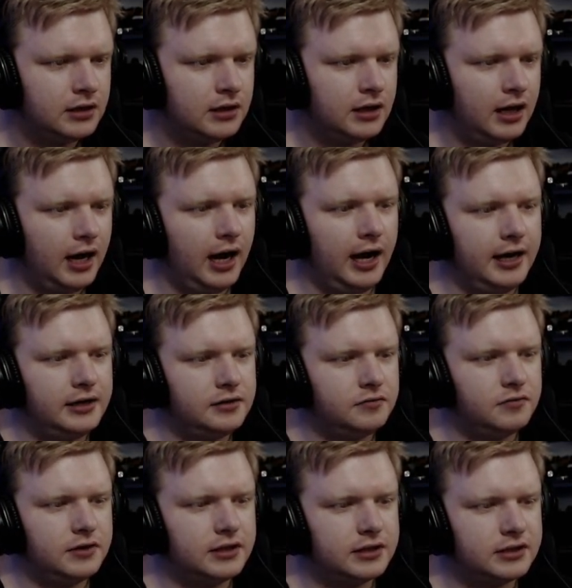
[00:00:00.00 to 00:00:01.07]
And
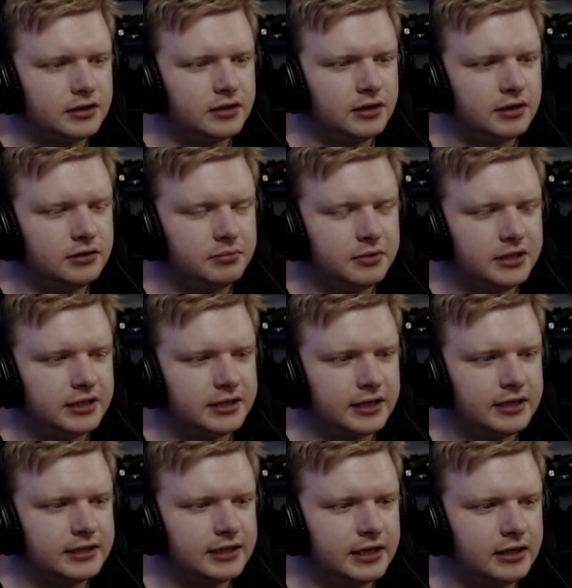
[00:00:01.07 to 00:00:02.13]
with a little bit of
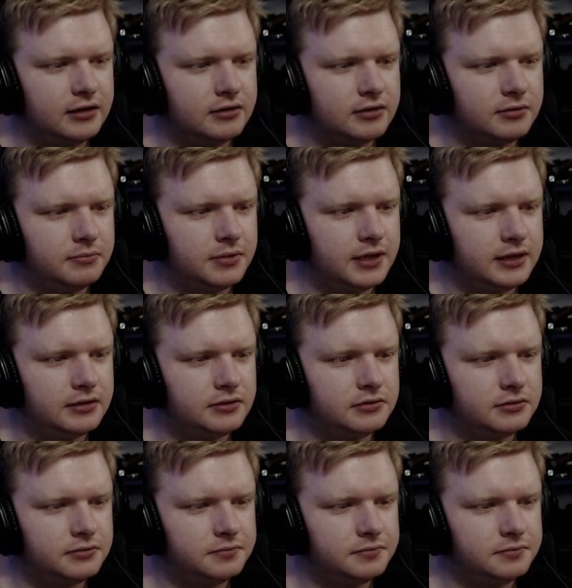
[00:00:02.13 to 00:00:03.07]
detail on the barrel.